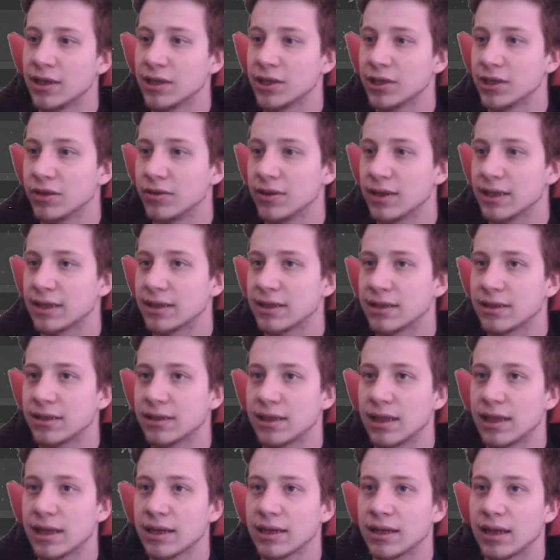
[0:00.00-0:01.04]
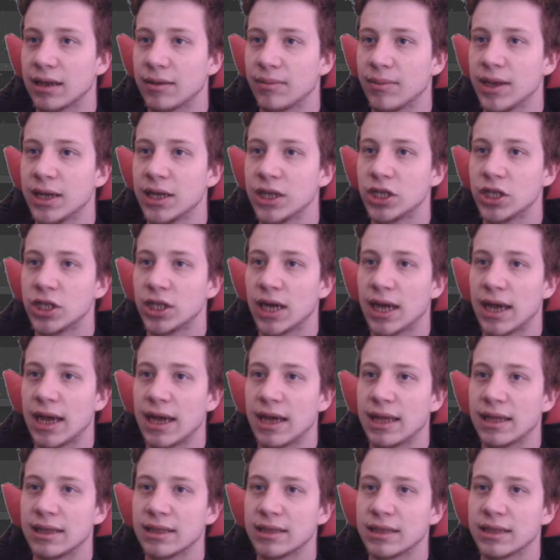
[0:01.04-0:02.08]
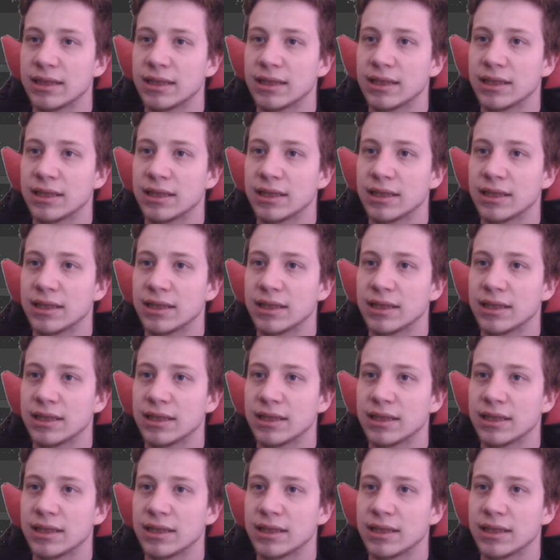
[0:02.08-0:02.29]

So let's select that mesh and